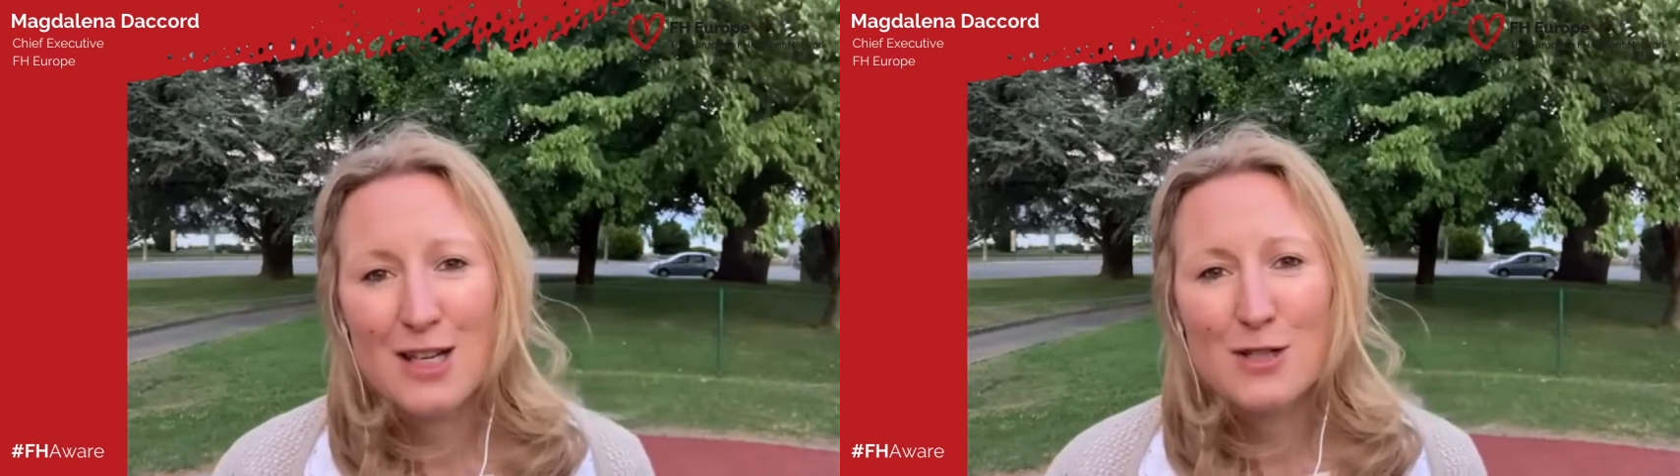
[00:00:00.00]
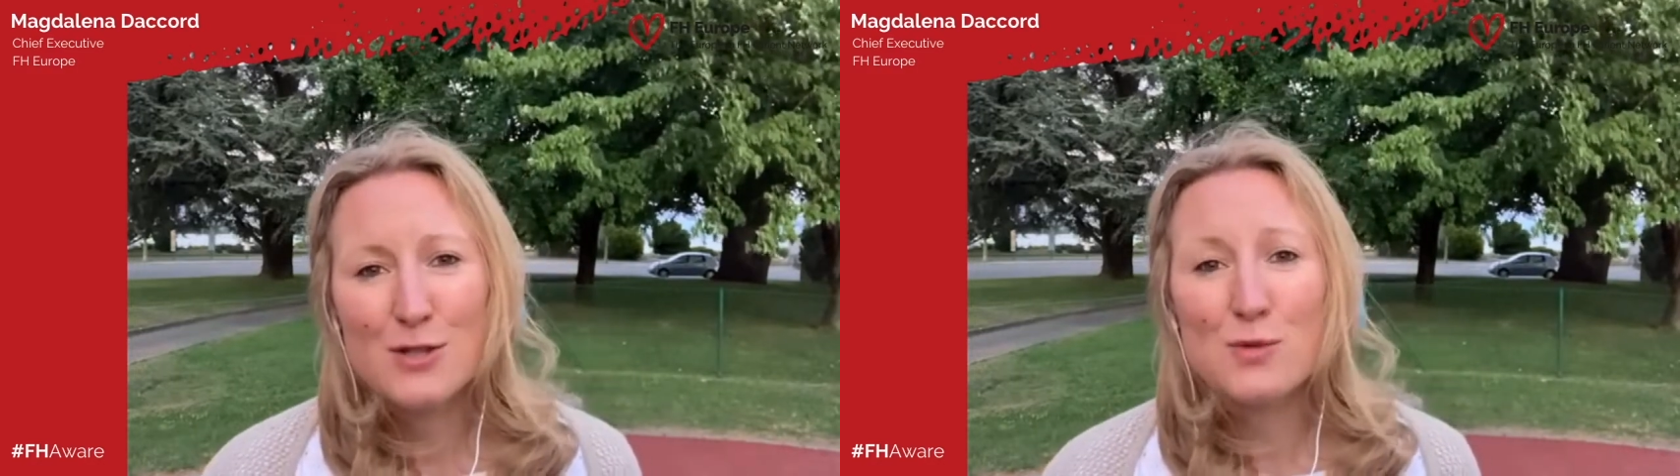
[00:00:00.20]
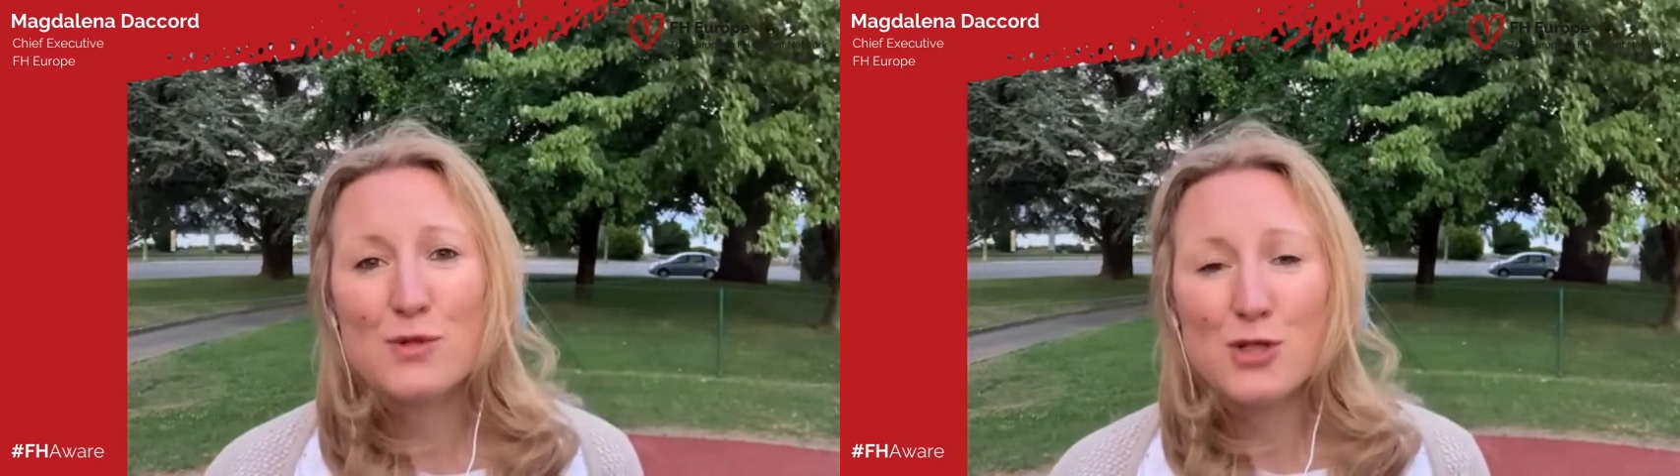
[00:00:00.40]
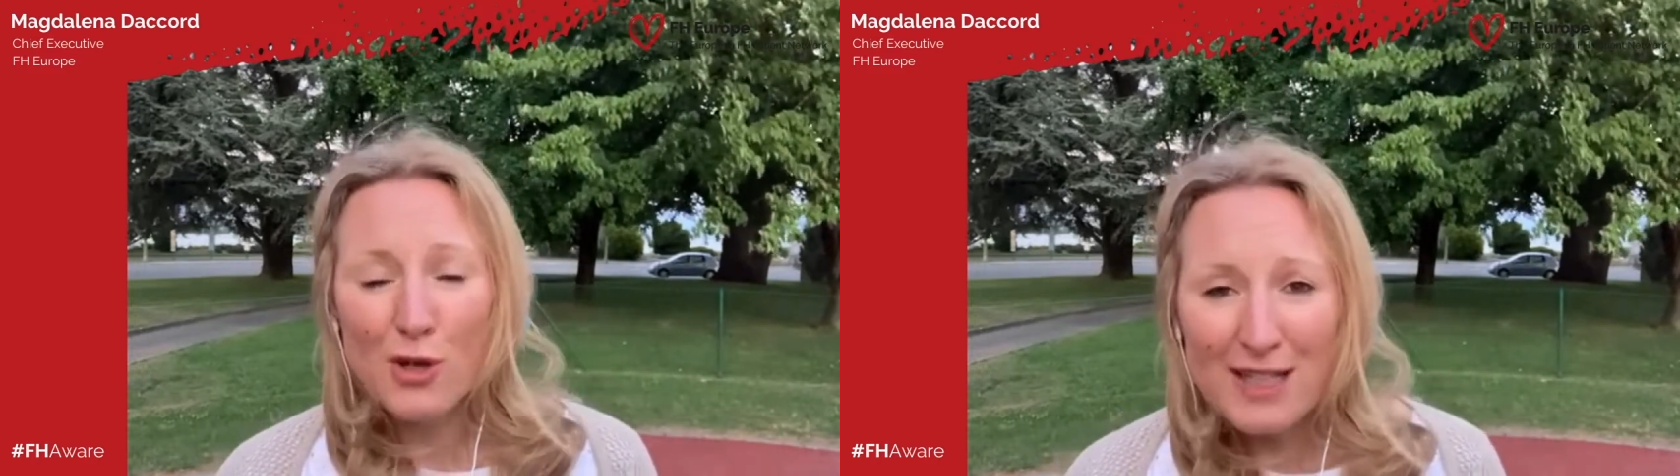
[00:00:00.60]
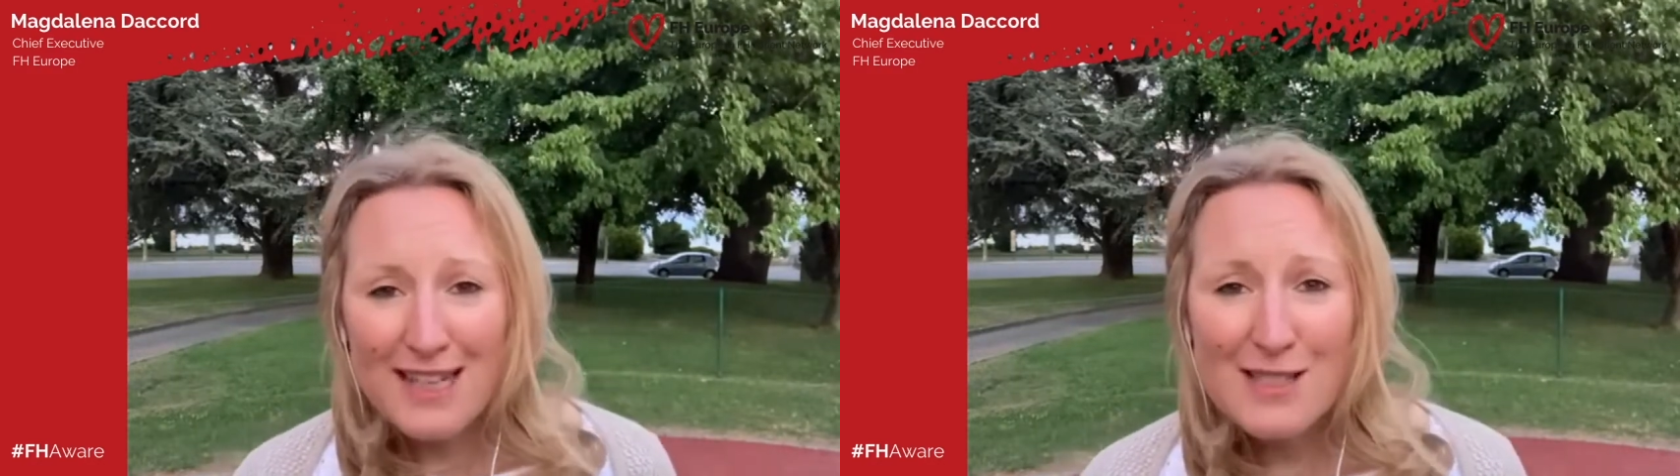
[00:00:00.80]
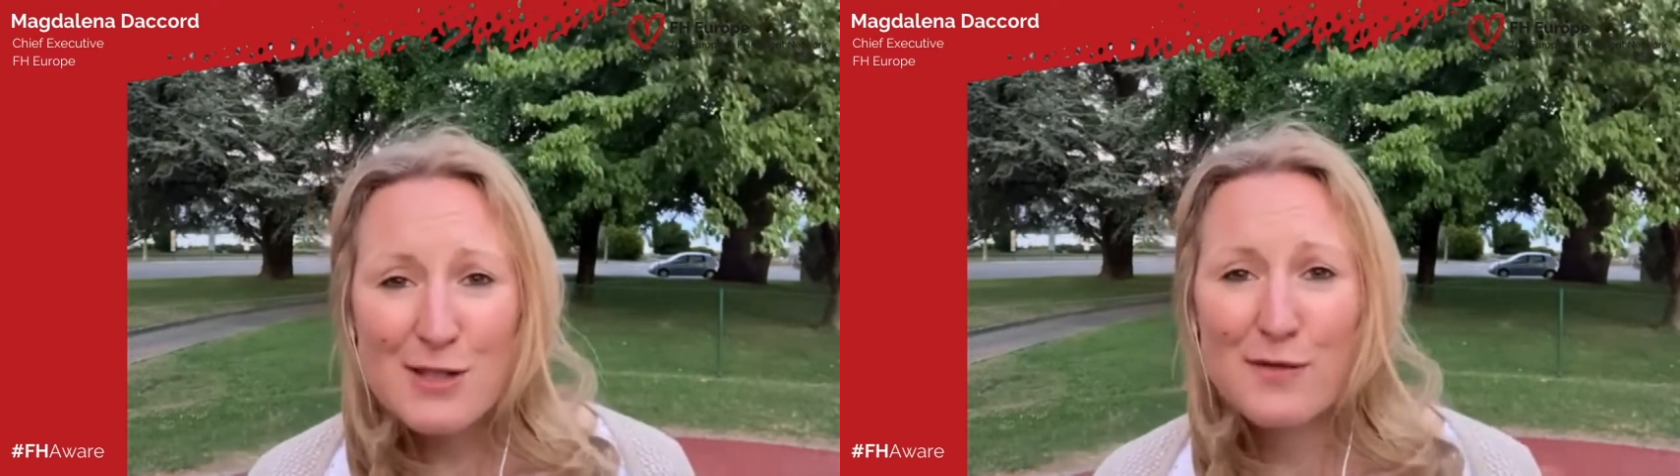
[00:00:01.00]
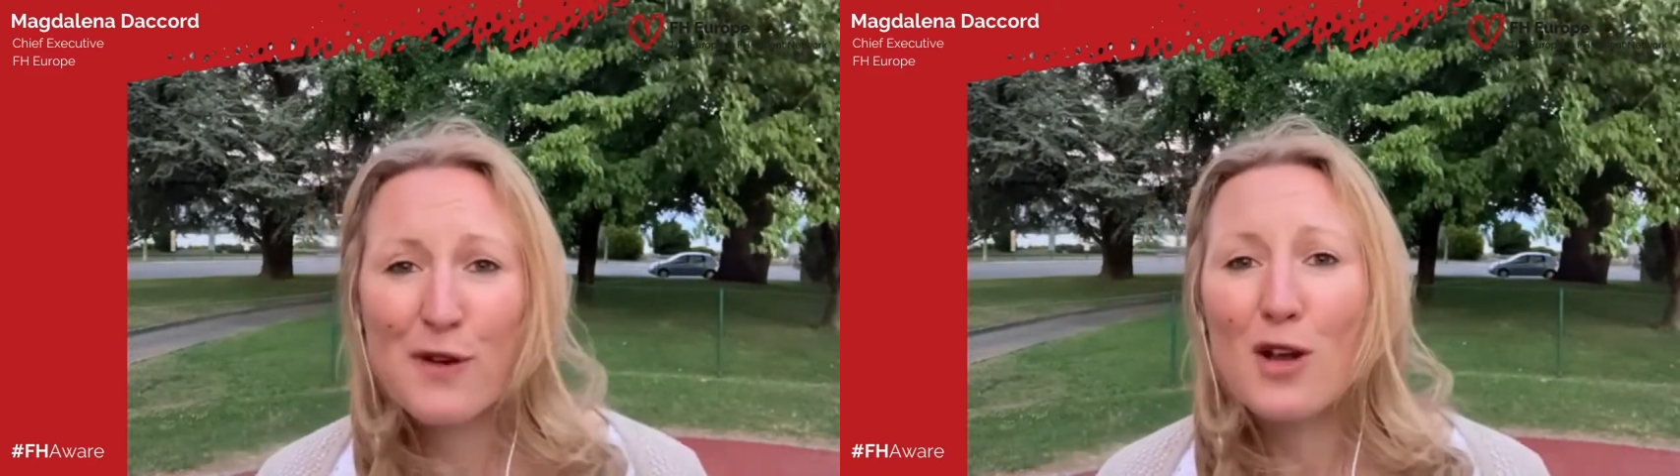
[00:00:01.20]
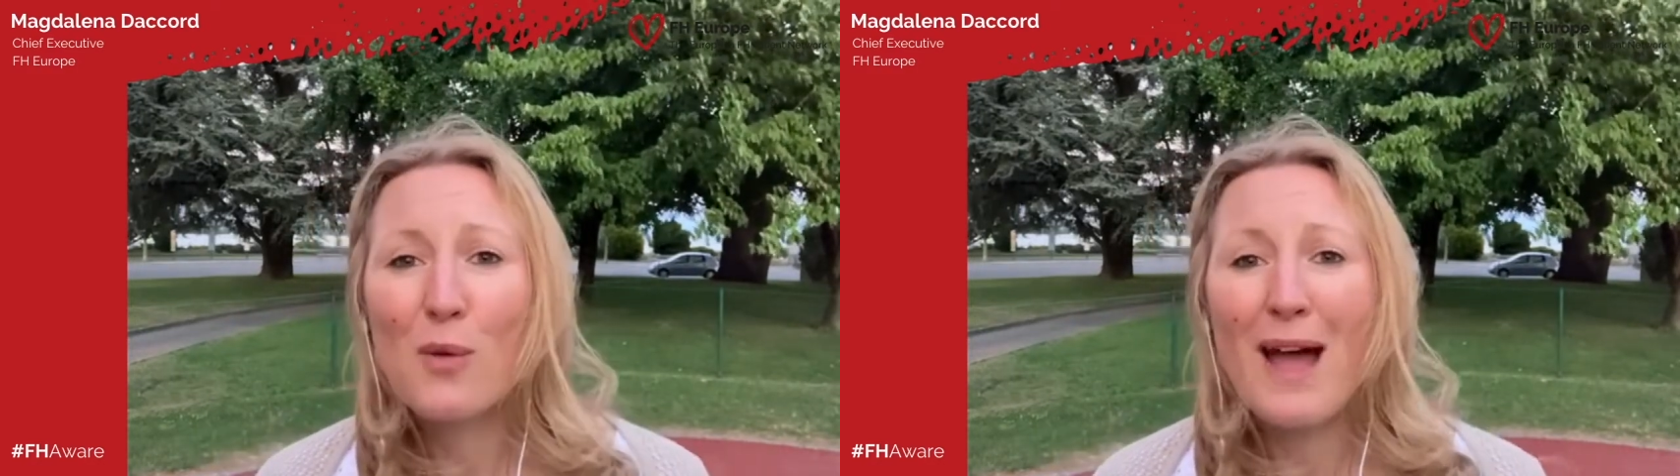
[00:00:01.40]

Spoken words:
So join us, follow